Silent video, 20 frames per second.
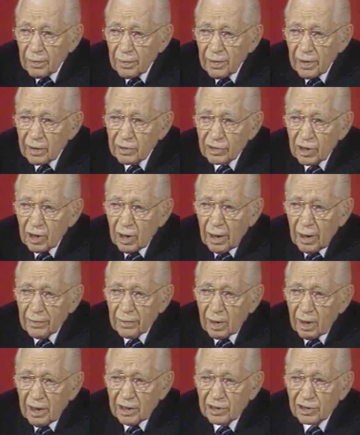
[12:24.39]
There's
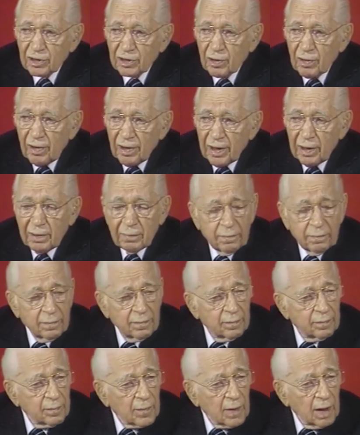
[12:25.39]
another history
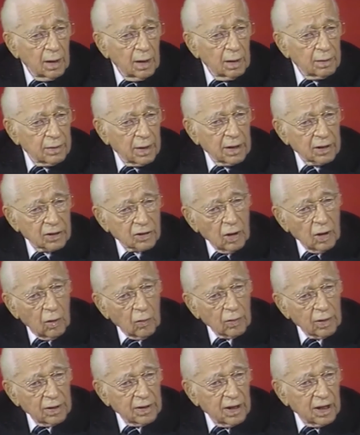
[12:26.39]
that is
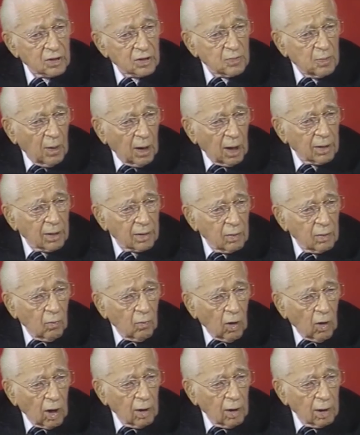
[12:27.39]
known in this part of the
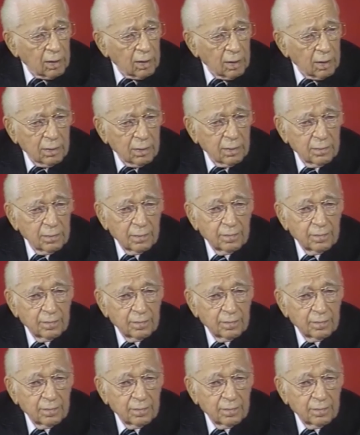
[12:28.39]
world